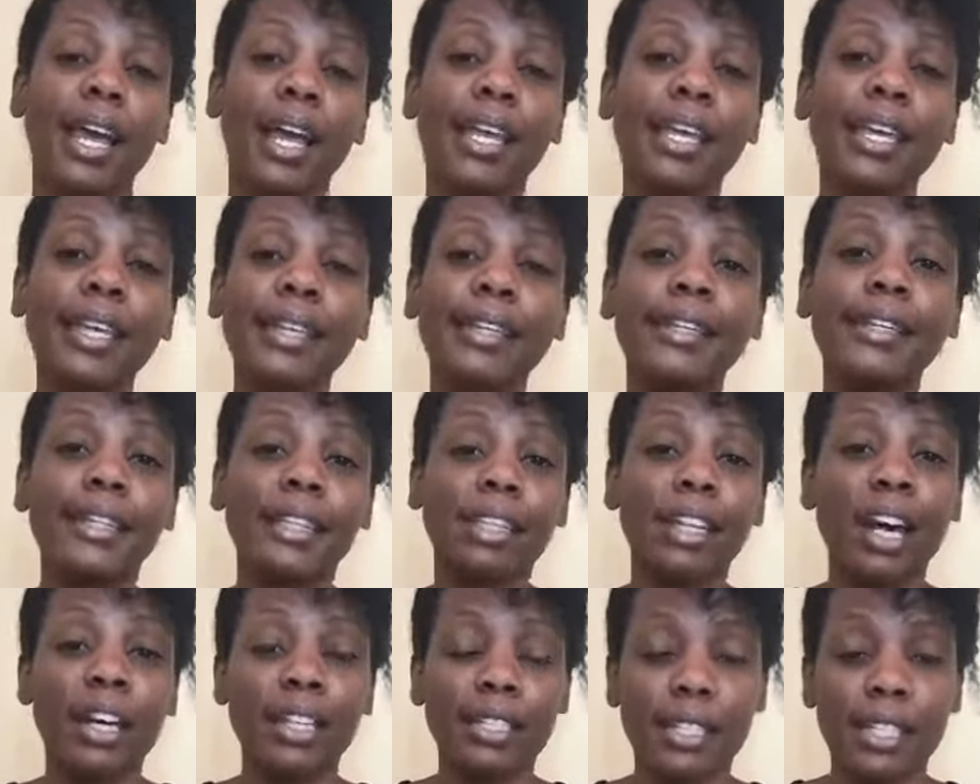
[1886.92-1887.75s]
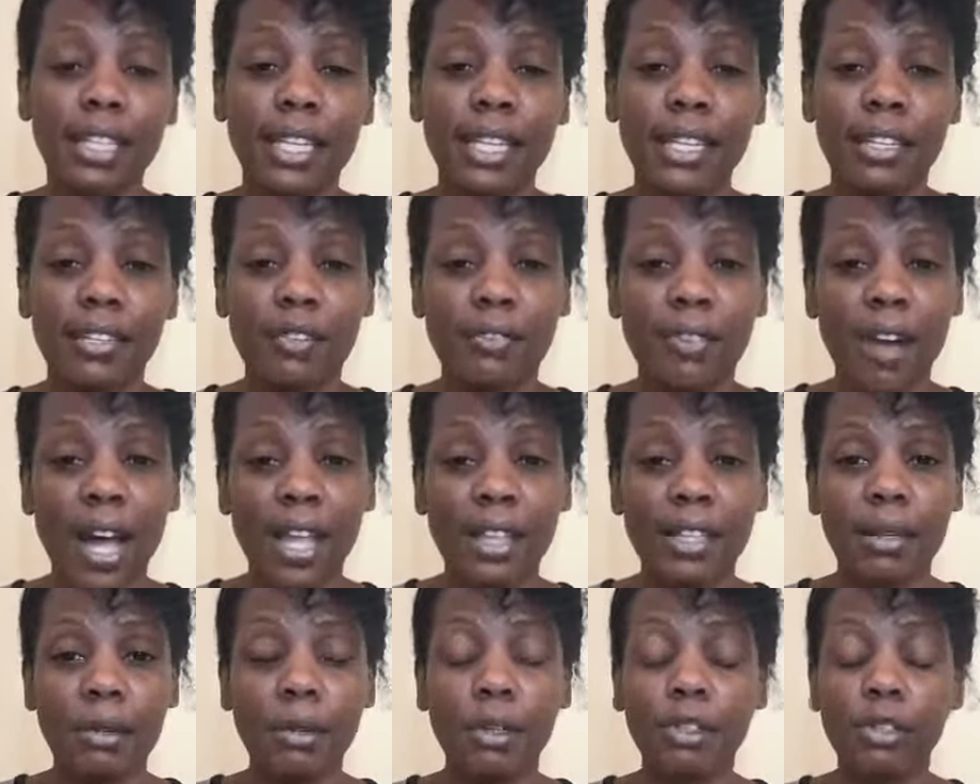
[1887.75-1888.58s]
he did not see his
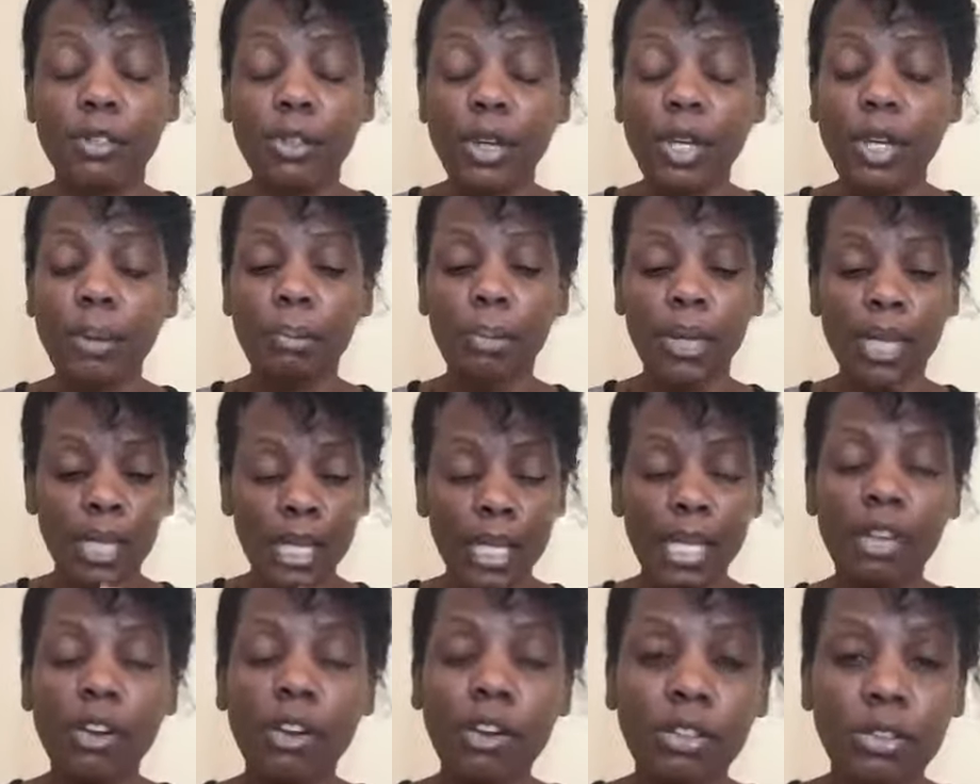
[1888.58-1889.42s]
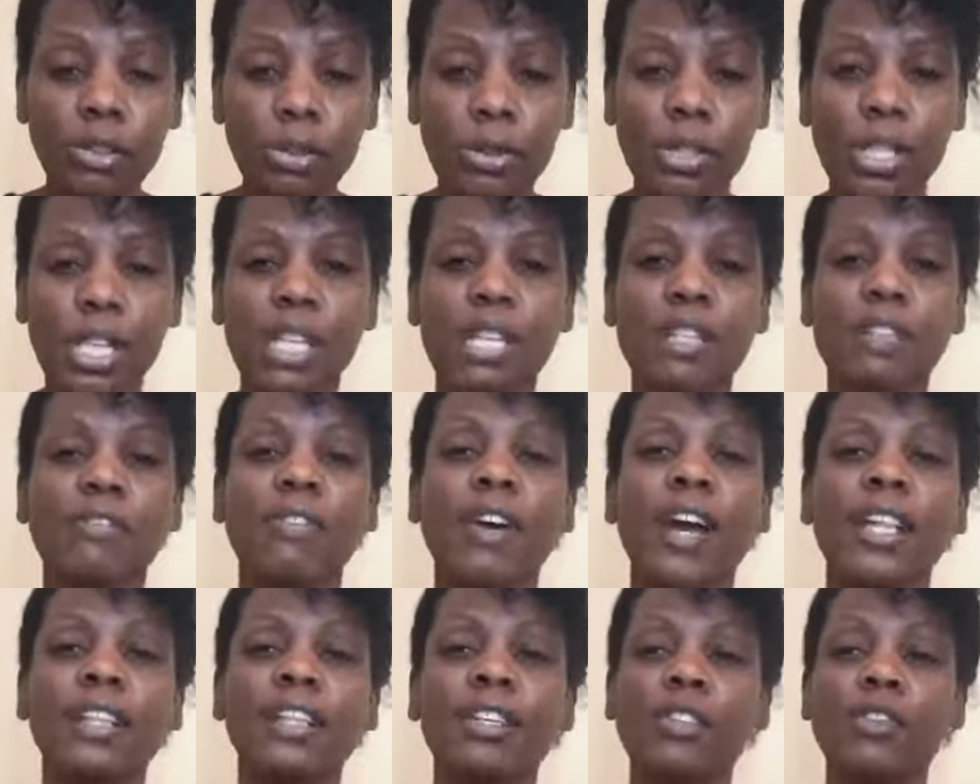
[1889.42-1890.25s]
father so he, but he longed to see his
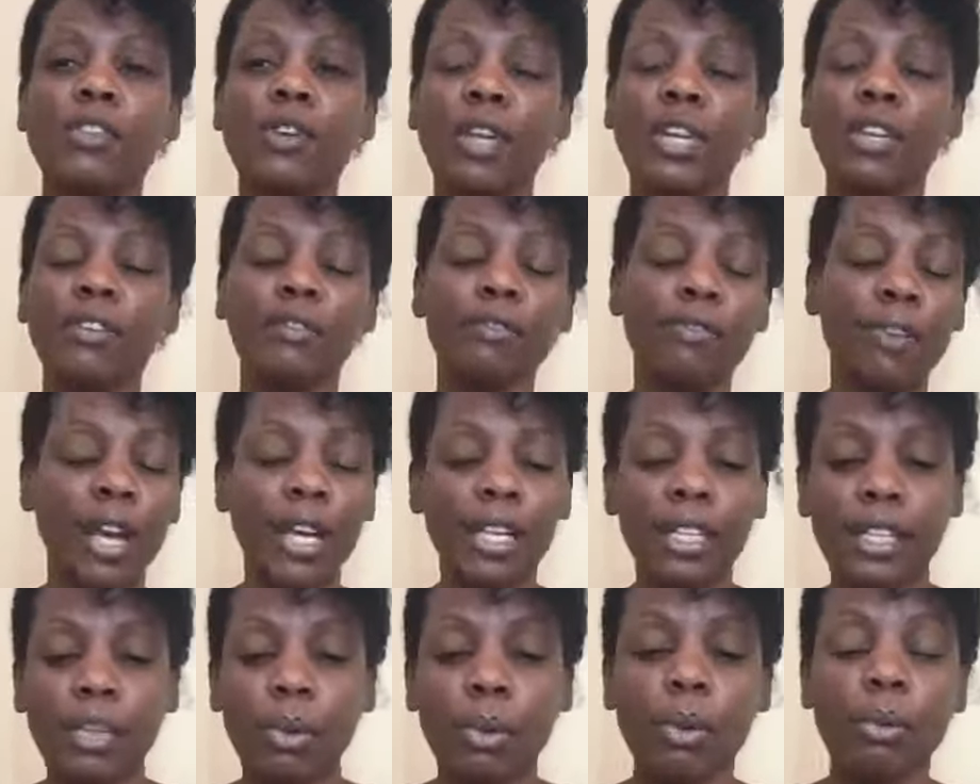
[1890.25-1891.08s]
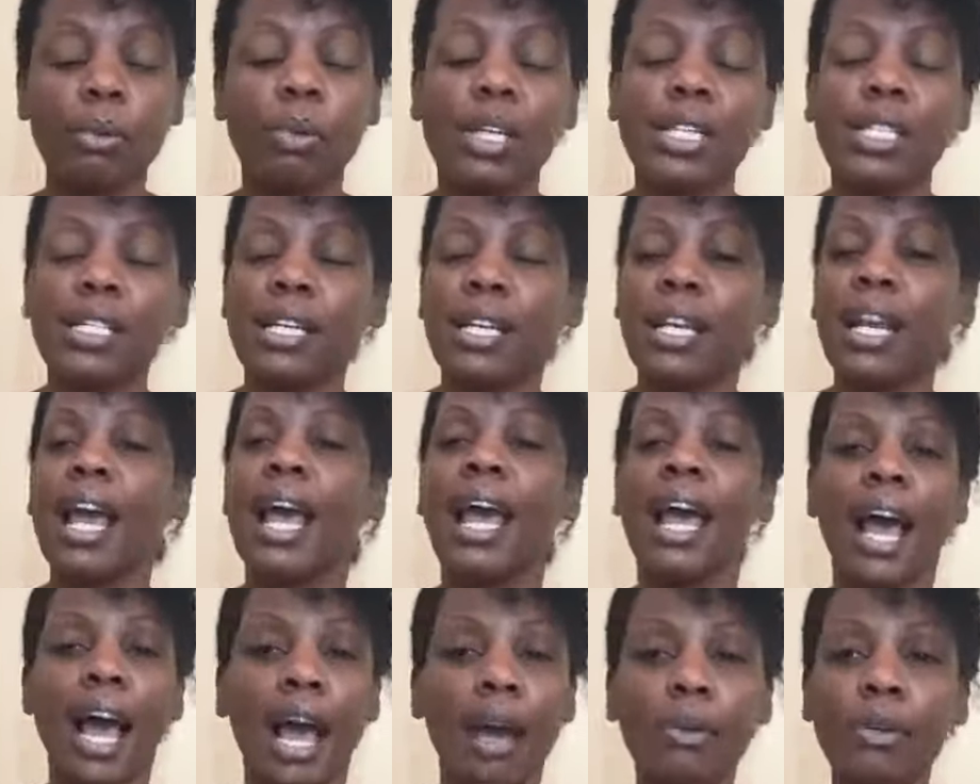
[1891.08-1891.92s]
father so he finally requested
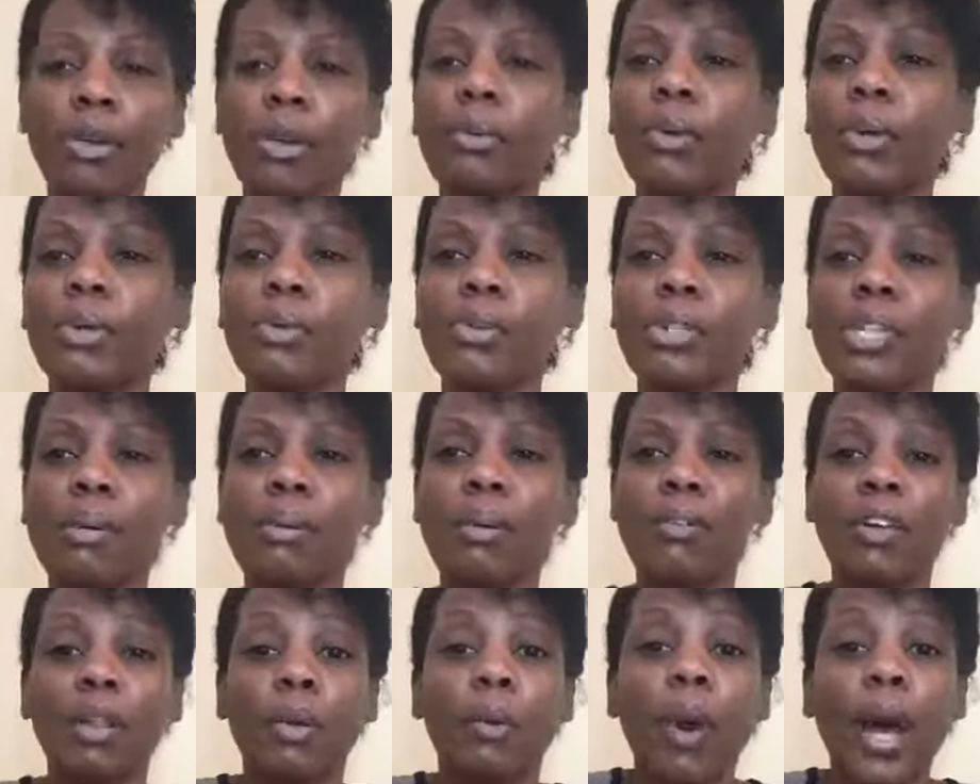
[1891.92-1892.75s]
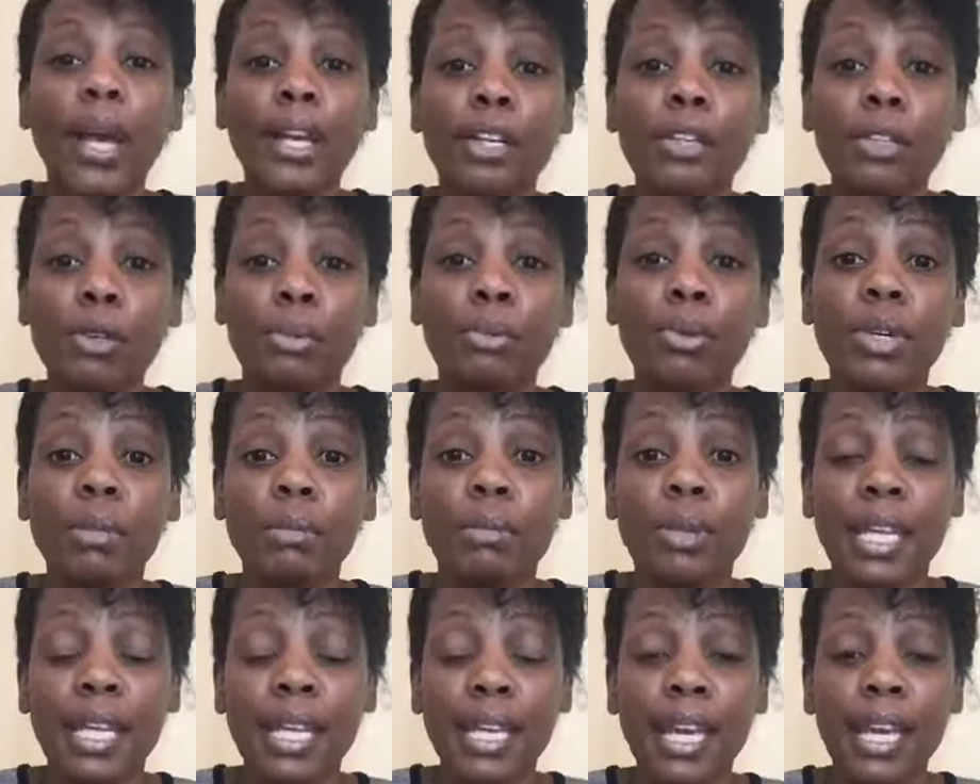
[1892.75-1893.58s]
i really want to see my father why did you bring
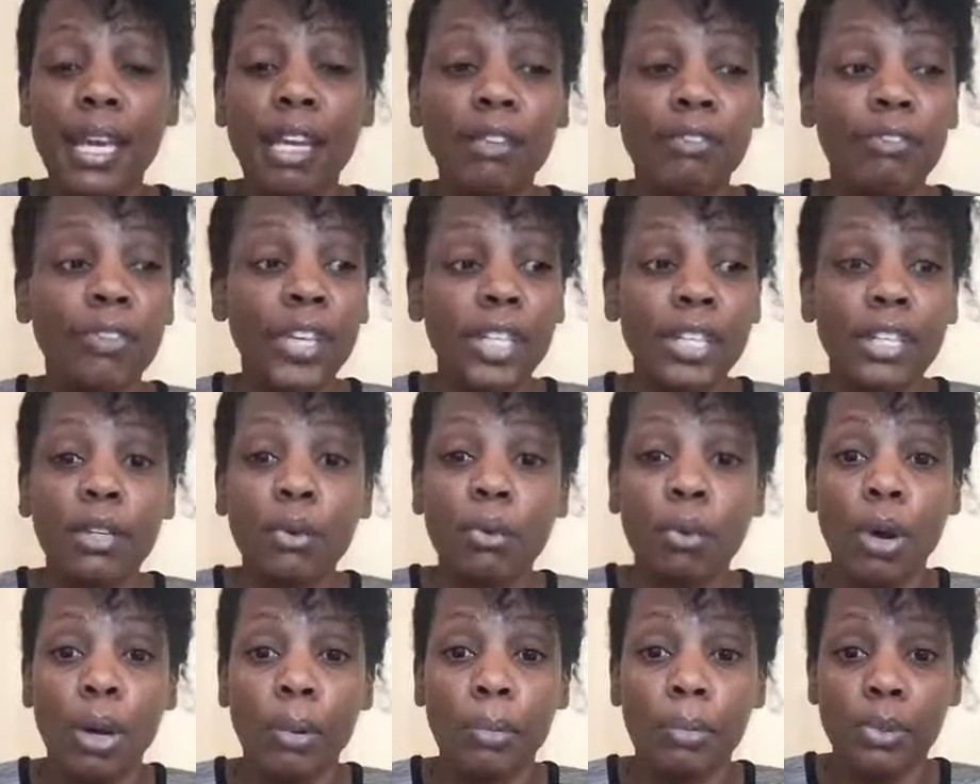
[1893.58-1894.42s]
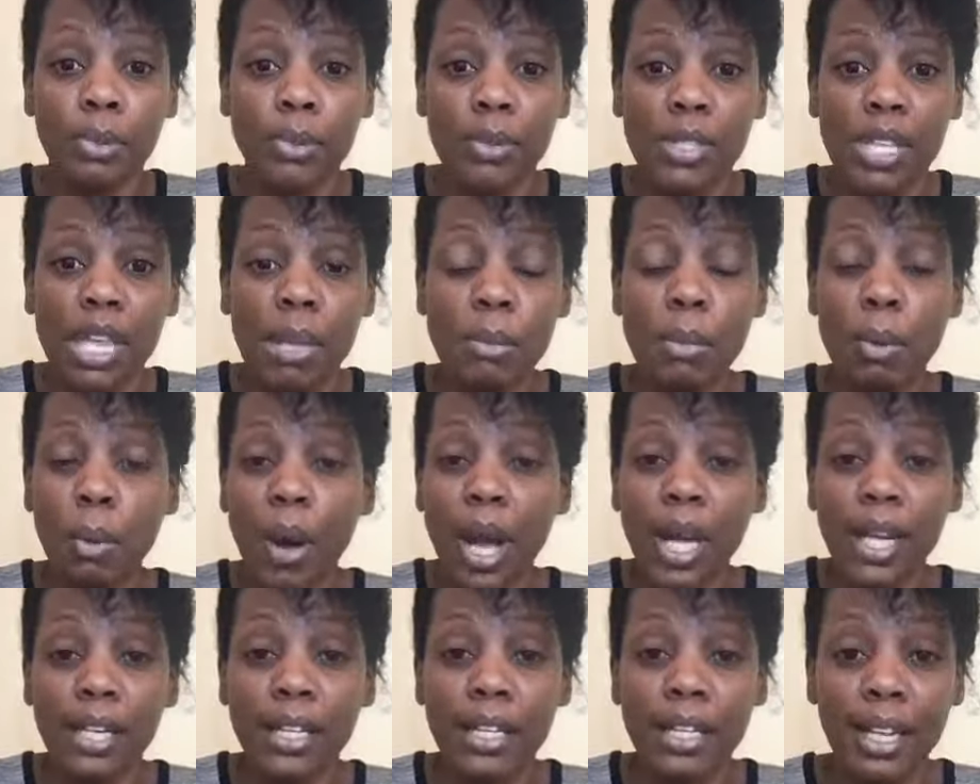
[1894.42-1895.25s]
me here if he didn't want to see me
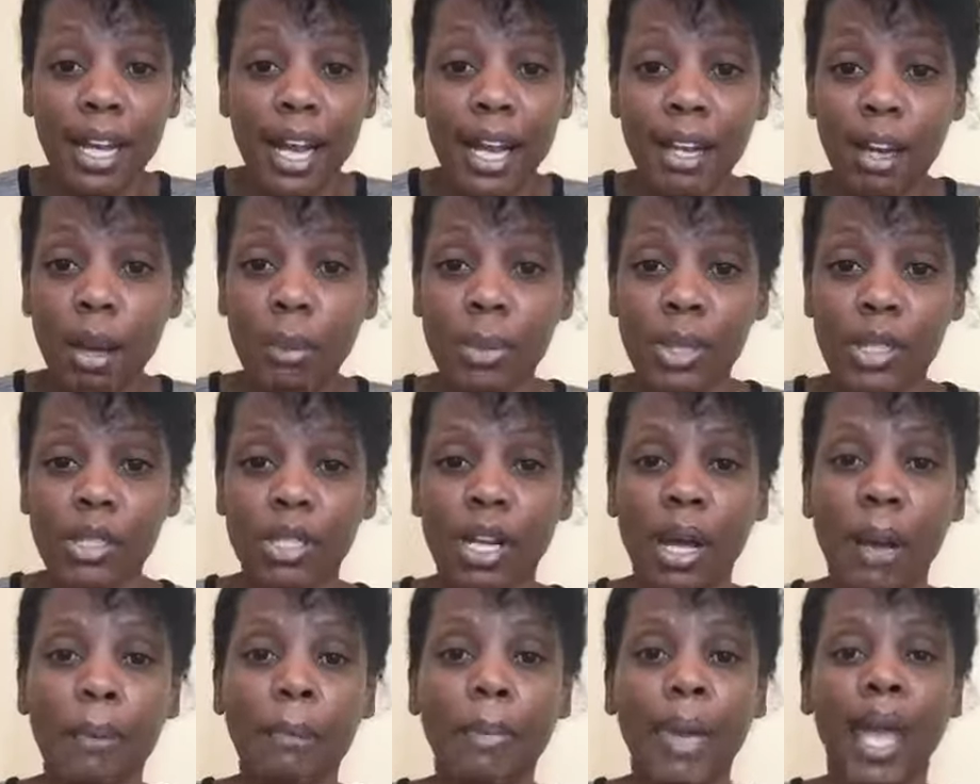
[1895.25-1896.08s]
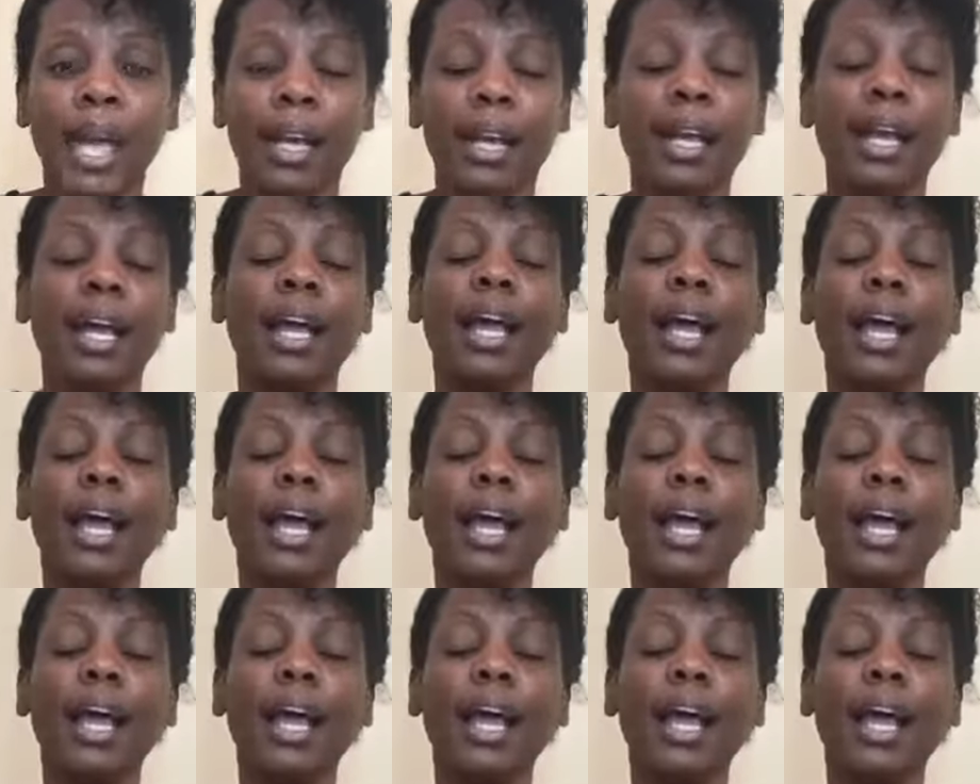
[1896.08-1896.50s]
why did he allow me to come back